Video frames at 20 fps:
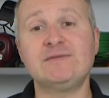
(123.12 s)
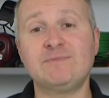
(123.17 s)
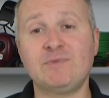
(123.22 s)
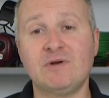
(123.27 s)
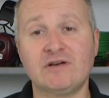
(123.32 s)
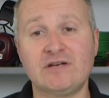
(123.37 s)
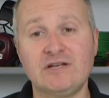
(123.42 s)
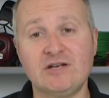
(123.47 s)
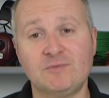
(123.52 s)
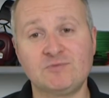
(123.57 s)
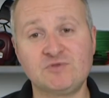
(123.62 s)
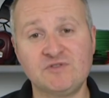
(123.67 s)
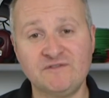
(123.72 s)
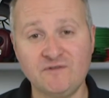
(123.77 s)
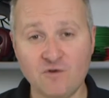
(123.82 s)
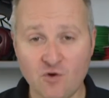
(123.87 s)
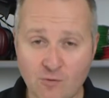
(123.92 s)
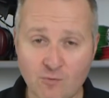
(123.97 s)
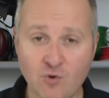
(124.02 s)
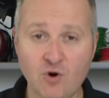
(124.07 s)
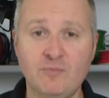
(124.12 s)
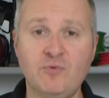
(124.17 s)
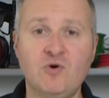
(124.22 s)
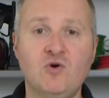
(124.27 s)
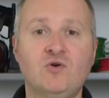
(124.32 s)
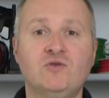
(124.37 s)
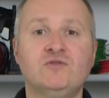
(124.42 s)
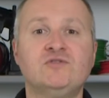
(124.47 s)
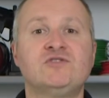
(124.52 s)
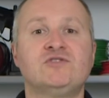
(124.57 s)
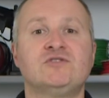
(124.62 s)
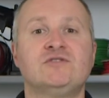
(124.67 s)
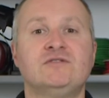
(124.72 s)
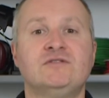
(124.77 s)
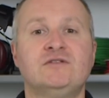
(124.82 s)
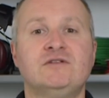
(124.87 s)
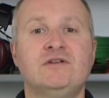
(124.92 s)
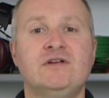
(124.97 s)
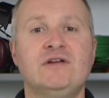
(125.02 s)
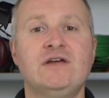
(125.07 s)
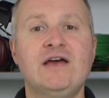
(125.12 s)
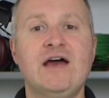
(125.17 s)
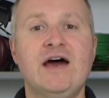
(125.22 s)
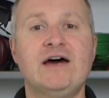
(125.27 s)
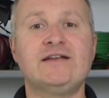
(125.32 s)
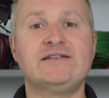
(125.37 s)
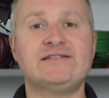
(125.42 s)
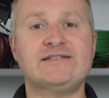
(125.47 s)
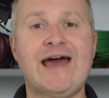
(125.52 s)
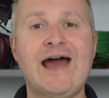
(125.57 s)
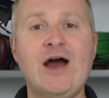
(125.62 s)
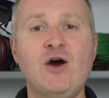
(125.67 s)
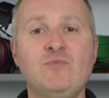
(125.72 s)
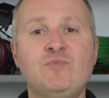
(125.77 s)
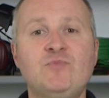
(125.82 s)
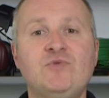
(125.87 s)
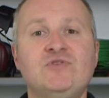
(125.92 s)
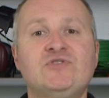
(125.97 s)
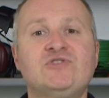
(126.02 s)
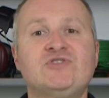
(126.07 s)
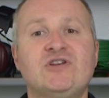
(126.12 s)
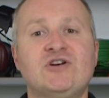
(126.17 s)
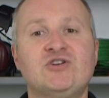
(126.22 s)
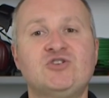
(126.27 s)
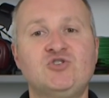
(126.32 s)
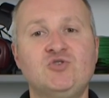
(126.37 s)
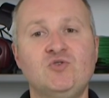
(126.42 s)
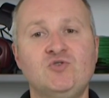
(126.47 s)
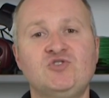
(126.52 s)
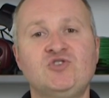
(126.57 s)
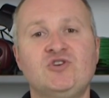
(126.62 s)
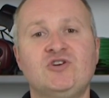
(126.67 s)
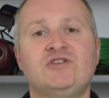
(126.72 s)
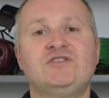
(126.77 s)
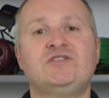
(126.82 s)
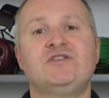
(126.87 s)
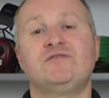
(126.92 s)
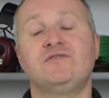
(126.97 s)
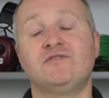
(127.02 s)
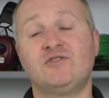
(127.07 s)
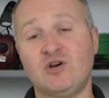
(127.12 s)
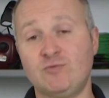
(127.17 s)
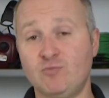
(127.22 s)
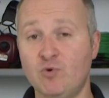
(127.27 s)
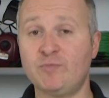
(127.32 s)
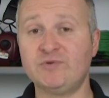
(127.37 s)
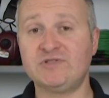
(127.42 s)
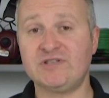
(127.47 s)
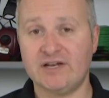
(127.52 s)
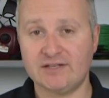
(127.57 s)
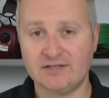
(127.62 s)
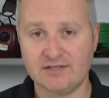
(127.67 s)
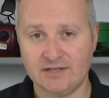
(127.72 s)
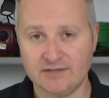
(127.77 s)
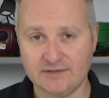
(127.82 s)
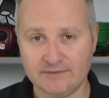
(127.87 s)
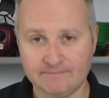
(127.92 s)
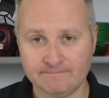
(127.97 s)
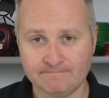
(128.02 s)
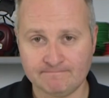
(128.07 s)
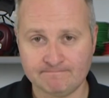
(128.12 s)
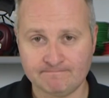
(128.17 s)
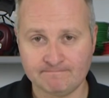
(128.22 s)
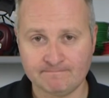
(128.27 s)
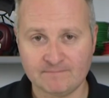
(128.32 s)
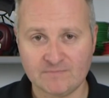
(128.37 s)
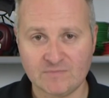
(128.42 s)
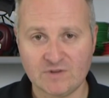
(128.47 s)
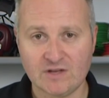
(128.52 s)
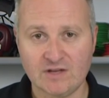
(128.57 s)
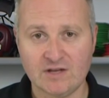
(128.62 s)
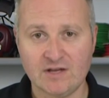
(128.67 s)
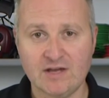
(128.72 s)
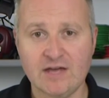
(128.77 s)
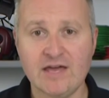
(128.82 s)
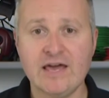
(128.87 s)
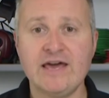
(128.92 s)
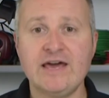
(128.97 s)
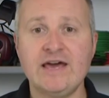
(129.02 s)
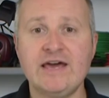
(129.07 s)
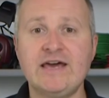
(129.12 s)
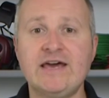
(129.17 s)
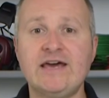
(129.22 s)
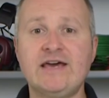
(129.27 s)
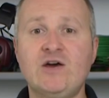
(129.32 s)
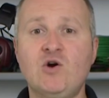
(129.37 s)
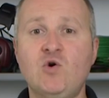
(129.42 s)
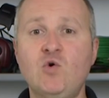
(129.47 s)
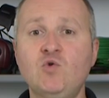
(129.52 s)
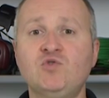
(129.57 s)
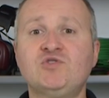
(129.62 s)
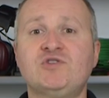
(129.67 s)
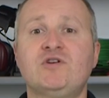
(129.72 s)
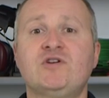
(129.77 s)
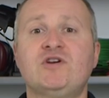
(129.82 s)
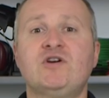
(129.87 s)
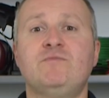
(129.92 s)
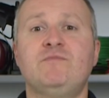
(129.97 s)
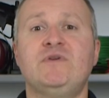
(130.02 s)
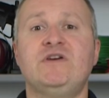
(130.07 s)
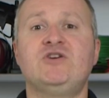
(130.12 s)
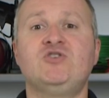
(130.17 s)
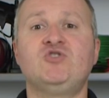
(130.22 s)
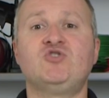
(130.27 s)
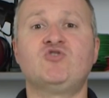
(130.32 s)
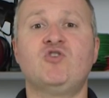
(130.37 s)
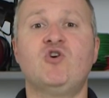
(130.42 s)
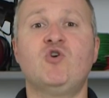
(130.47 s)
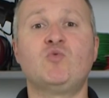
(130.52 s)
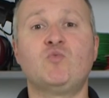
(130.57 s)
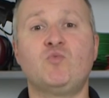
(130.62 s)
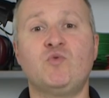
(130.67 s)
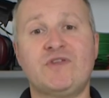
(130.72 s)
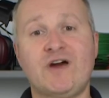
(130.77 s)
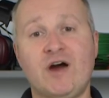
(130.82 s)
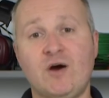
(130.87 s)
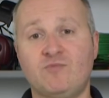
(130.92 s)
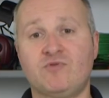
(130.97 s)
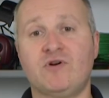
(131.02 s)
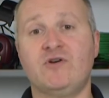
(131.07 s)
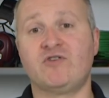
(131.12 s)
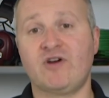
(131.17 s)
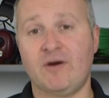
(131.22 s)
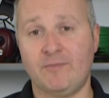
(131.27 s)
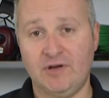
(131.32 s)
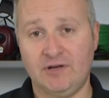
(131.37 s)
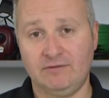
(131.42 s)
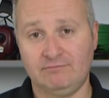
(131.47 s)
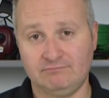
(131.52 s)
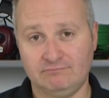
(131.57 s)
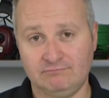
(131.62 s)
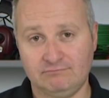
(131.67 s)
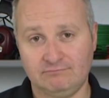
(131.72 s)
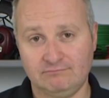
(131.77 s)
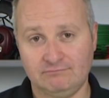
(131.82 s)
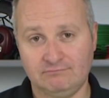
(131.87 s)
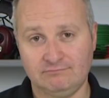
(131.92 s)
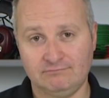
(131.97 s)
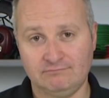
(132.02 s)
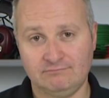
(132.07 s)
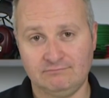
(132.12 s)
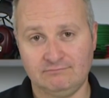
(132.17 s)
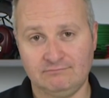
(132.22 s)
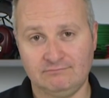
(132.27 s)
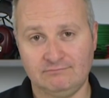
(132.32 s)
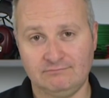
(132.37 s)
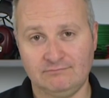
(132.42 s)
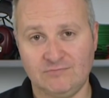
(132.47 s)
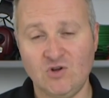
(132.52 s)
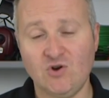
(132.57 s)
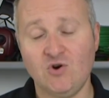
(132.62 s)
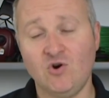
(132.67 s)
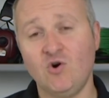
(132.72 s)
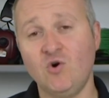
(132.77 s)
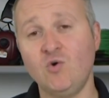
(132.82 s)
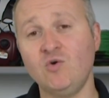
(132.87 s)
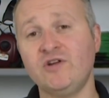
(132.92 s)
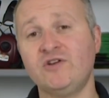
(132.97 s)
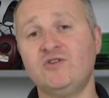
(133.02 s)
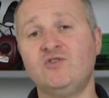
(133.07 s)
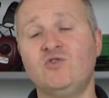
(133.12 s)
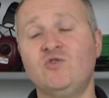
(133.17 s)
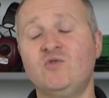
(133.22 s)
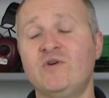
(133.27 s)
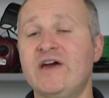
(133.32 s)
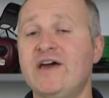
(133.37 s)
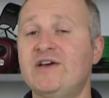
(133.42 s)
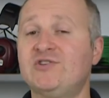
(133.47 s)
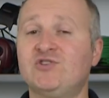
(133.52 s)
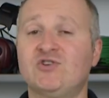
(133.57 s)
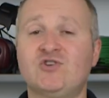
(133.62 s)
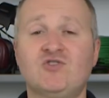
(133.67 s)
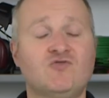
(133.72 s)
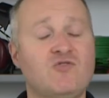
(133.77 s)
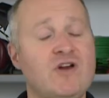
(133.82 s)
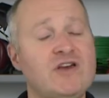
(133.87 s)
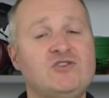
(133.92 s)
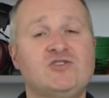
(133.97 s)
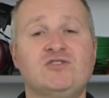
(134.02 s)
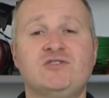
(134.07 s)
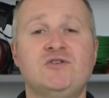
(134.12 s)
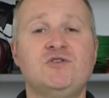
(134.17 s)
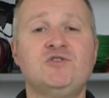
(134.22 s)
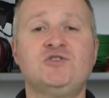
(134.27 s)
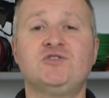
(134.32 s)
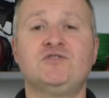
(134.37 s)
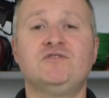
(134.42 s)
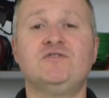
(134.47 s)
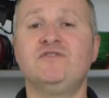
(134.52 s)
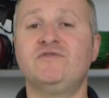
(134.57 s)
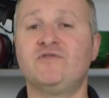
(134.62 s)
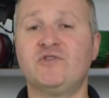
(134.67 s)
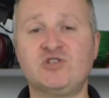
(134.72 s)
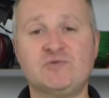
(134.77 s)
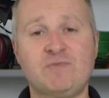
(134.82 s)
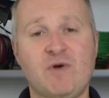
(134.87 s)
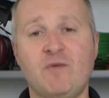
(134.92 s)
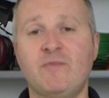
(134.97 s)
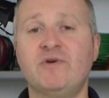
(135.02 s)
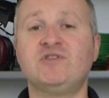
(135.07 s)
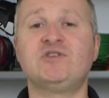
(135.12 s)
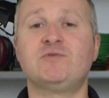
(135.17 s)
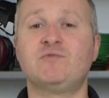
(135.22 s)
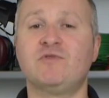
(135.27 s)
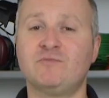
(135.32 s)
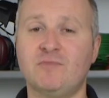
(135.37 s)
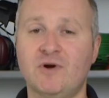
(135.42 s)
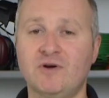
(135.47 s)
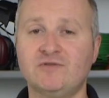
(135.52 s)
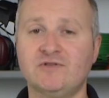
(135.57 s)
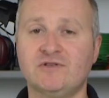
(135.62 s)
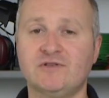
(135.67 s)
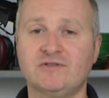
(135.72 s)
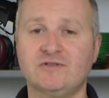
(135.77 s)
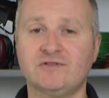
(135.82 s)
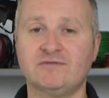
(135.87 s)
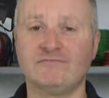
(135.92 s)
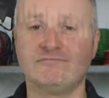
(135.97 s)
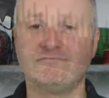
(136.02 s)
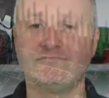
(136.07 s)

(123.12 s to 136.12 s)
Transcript: to plug in up to four more boards and has outputs that are short-circuited and thermal protected. It also can be controlled without programming. All in all, it's a great solution for experimenting with motors.